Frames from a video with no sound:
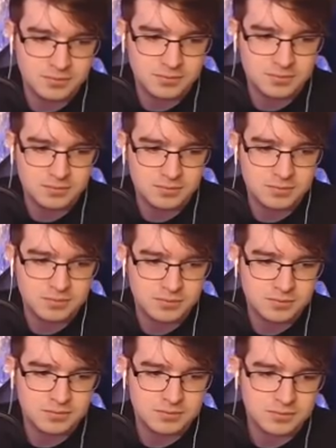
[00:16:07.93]

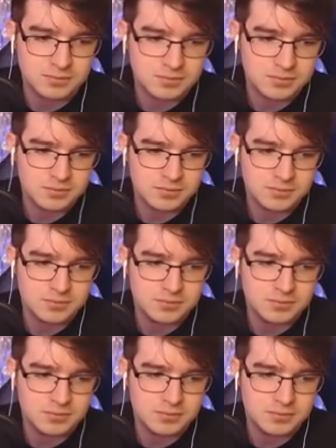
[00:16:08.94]

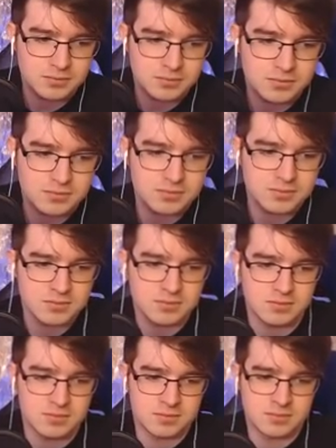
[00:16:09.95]

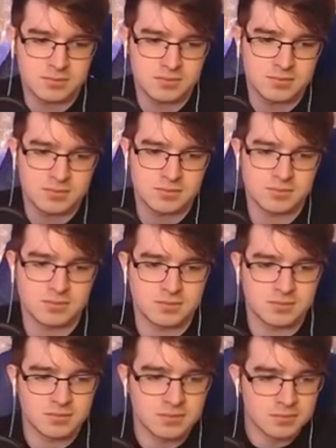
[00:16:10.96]

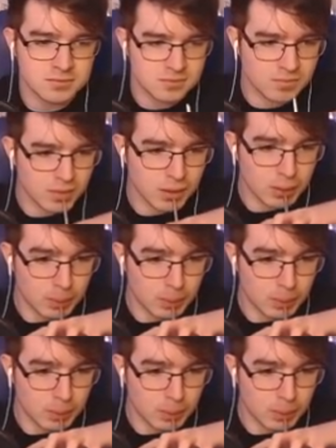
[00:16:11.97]
[no speech]